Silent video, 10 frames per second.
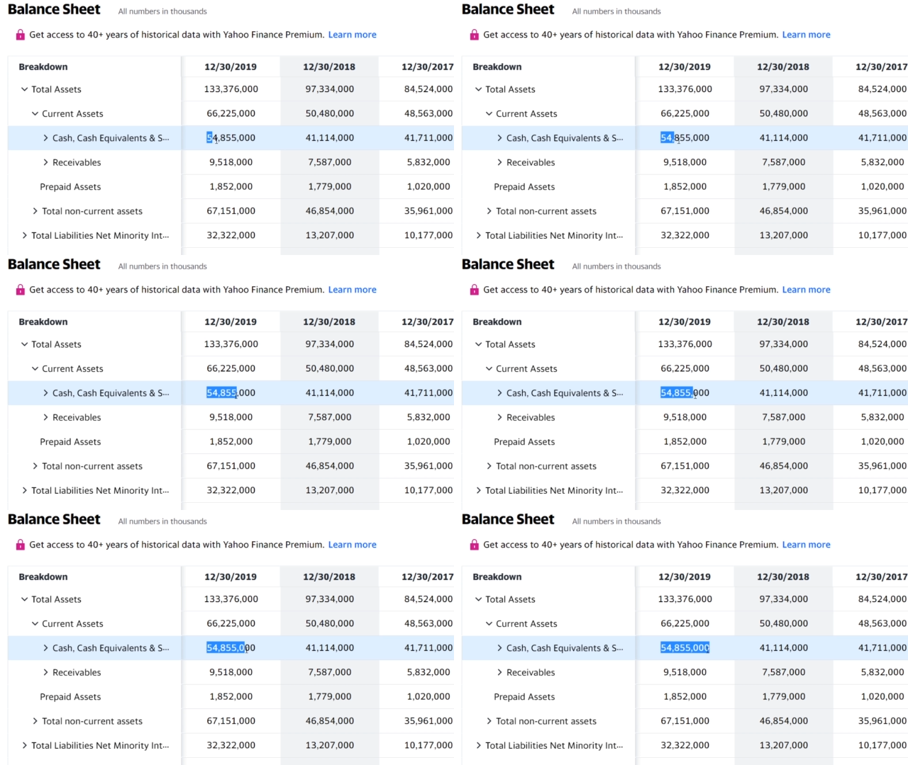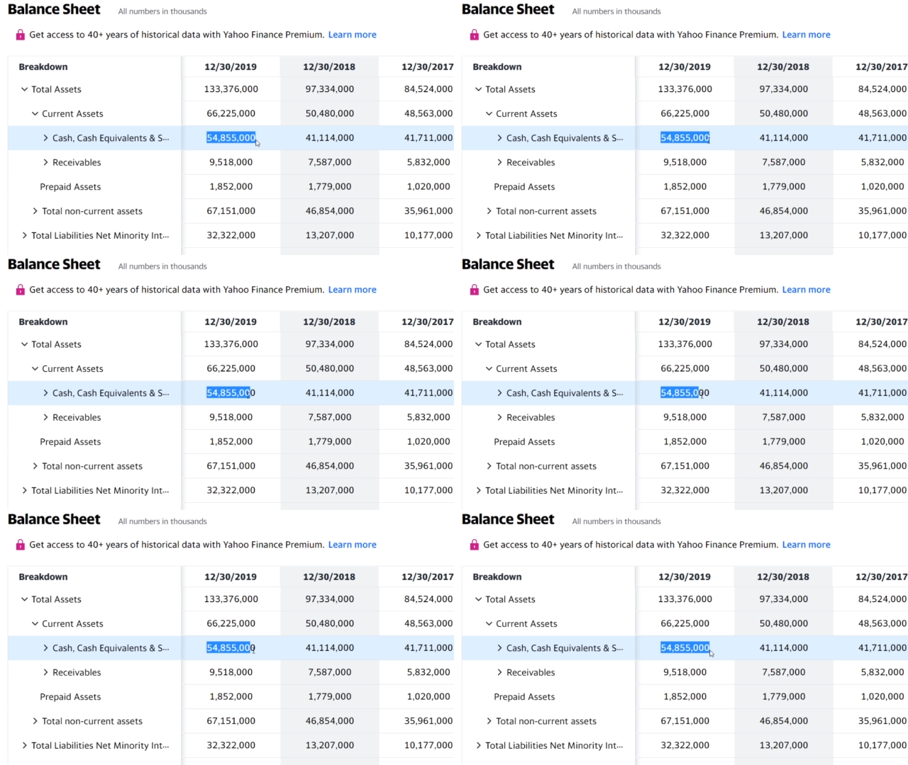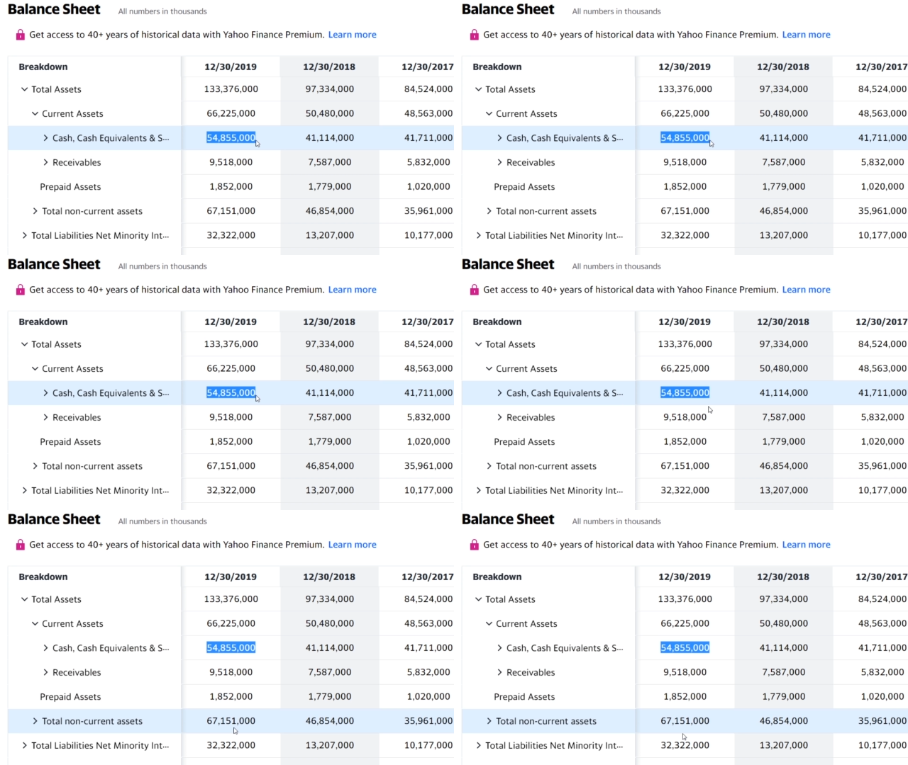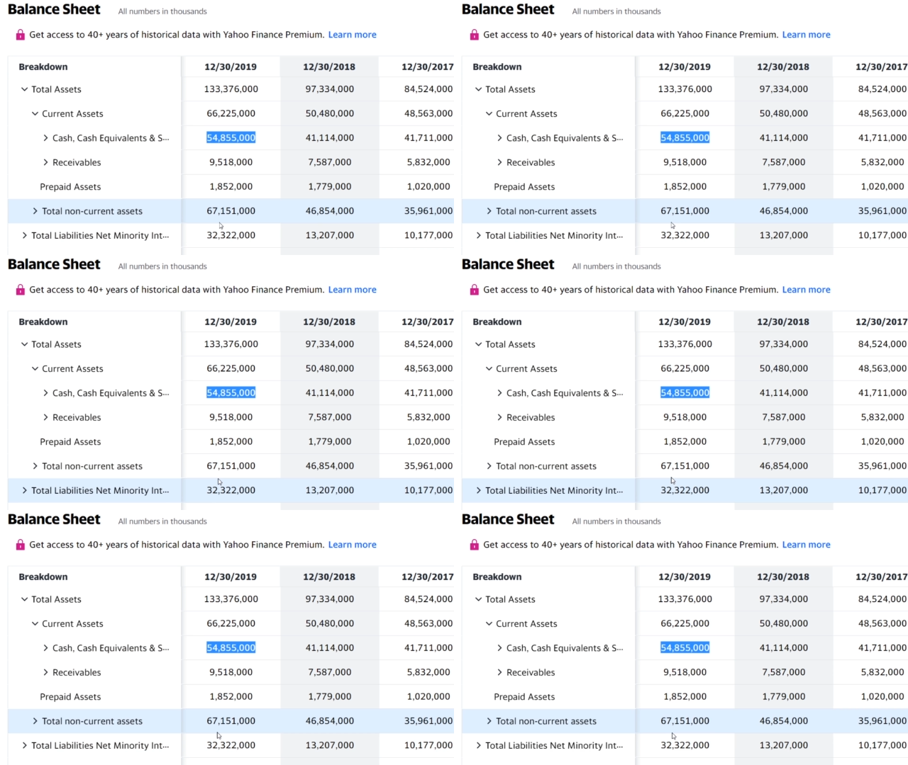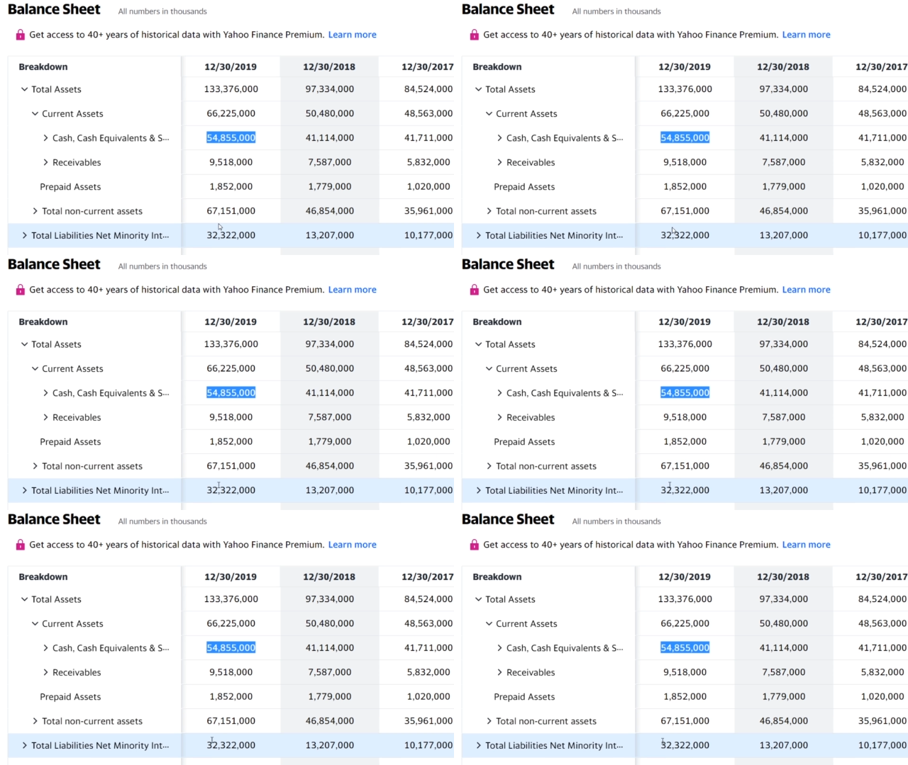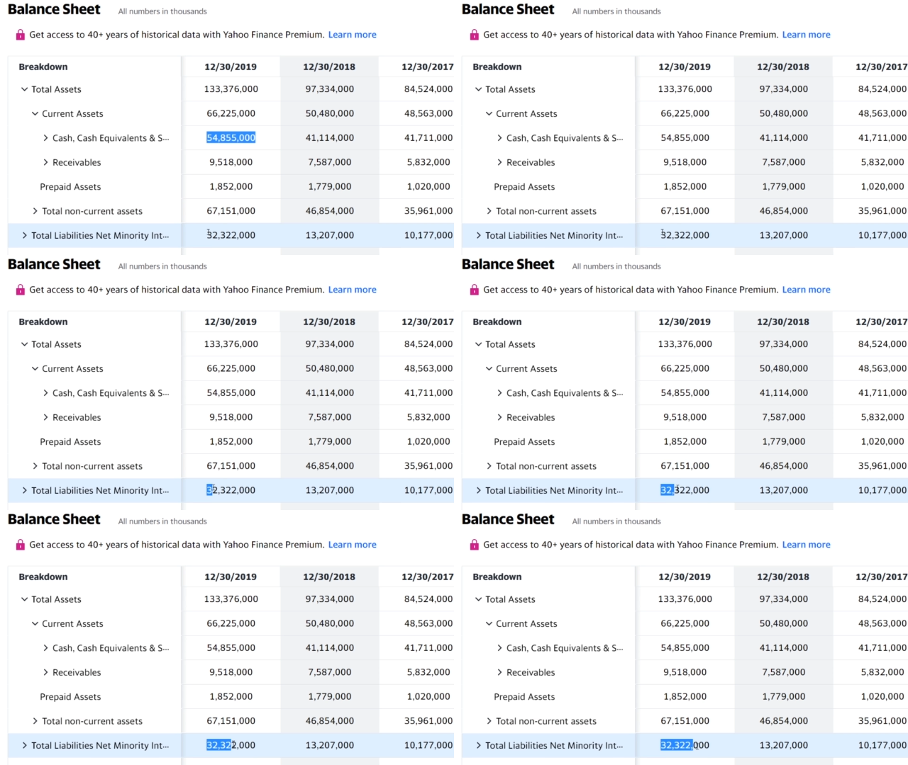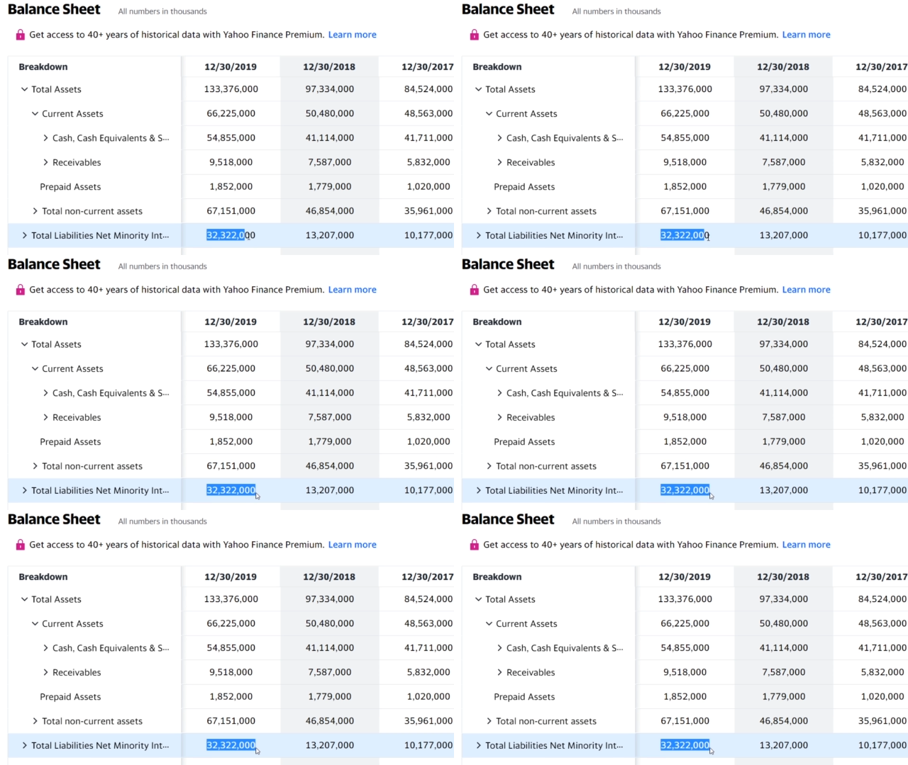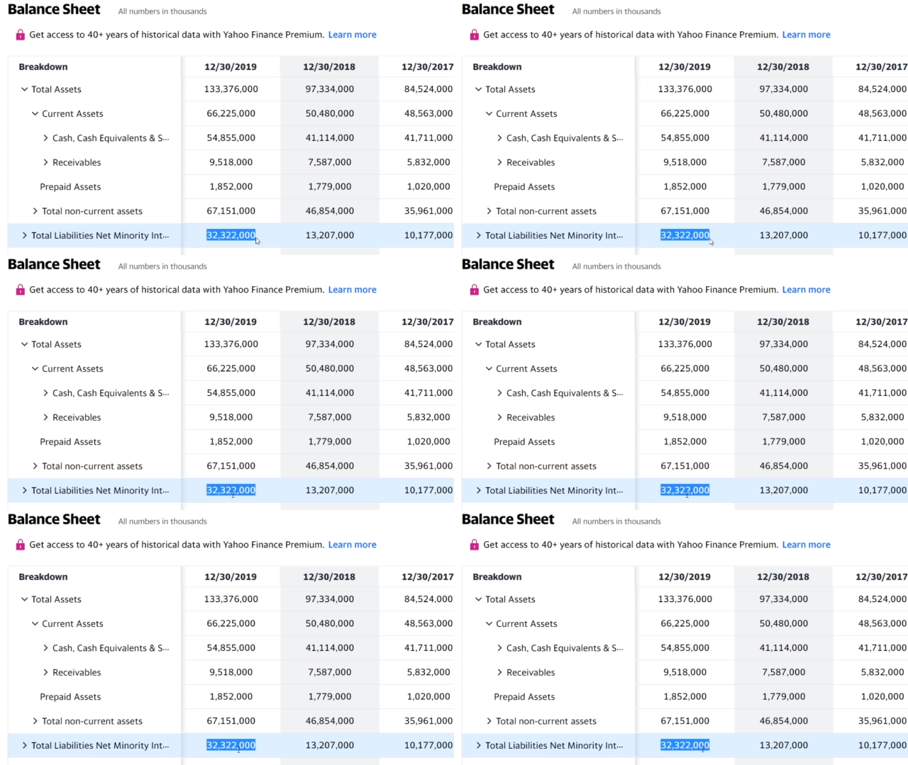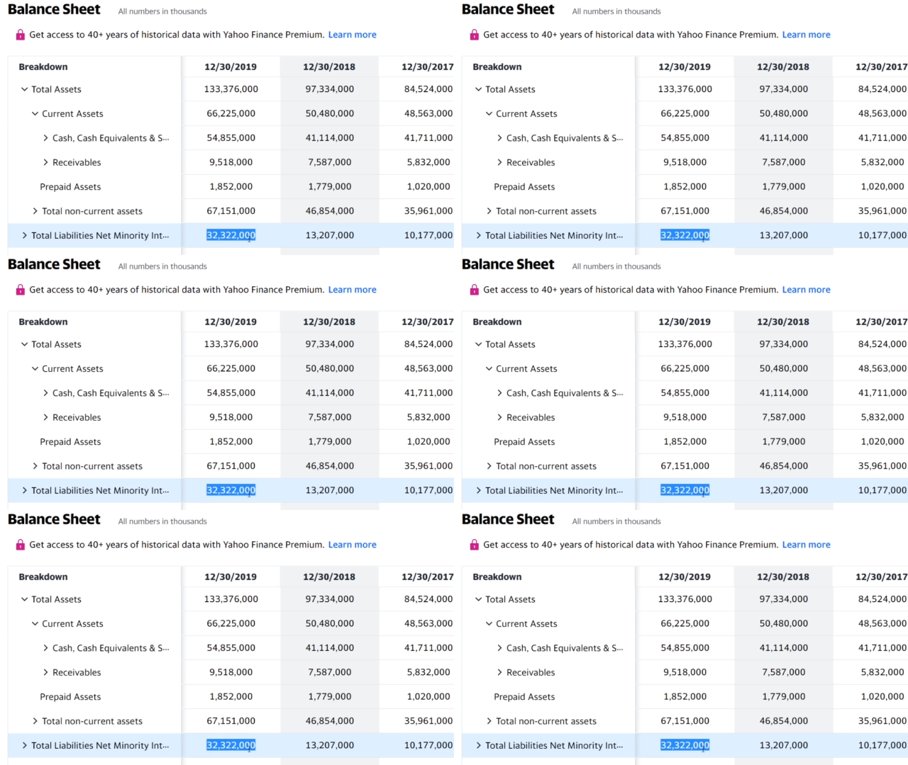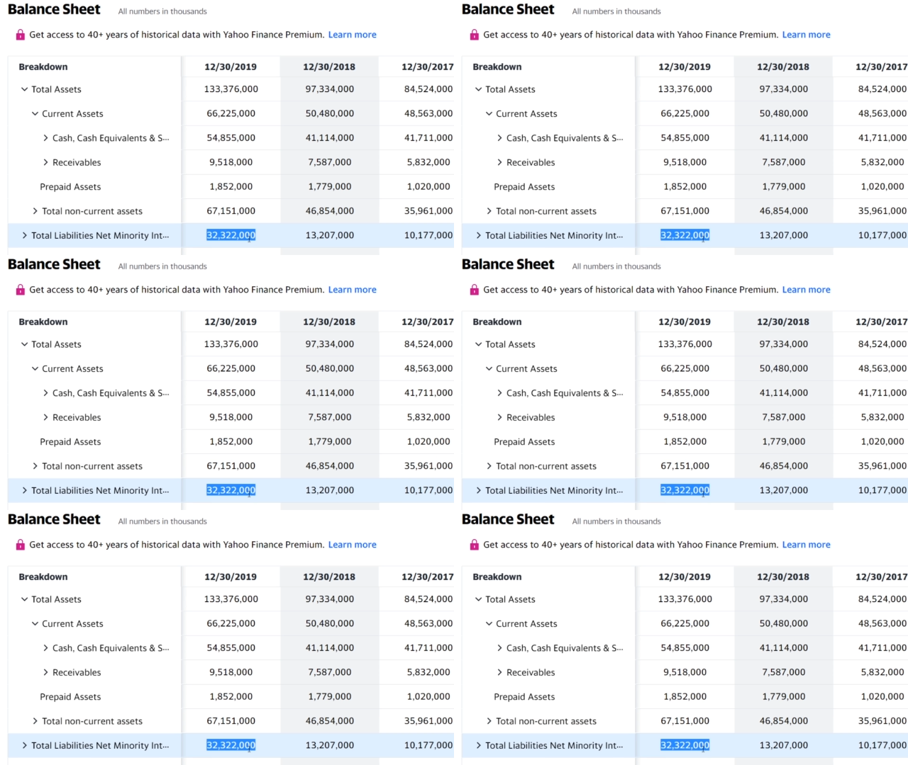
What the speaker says: No face is visible, so there are no lips to read.